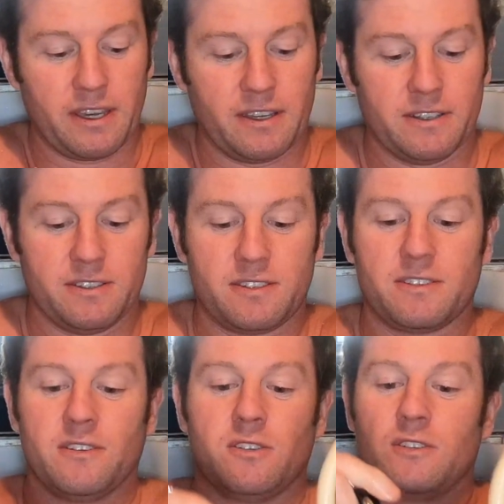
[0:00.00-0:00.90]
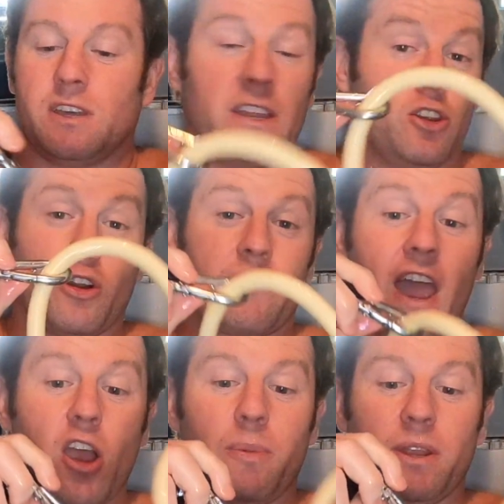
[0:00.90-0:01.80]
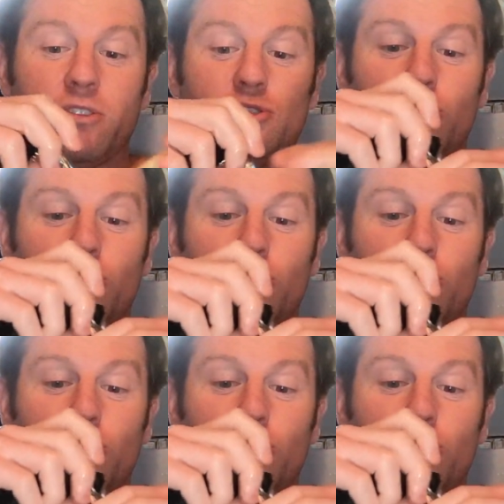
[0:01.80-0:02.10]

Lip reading: is, and you don't have carabiners,